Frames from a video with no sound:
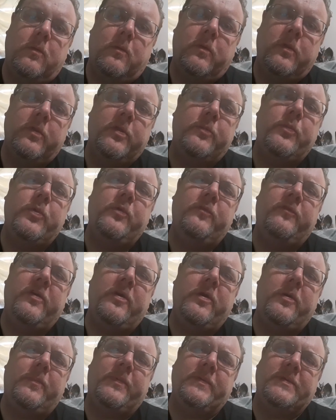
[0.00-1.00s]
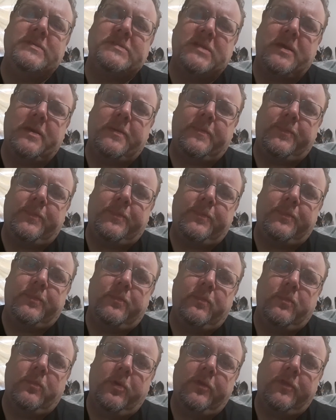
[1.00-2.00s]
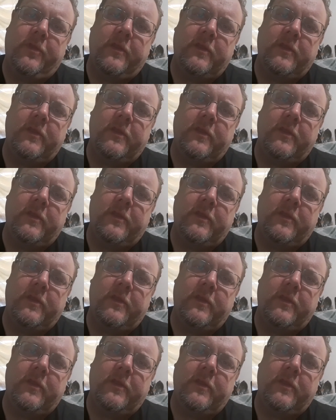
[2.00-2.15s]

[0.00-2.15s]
Well, the movie opens up with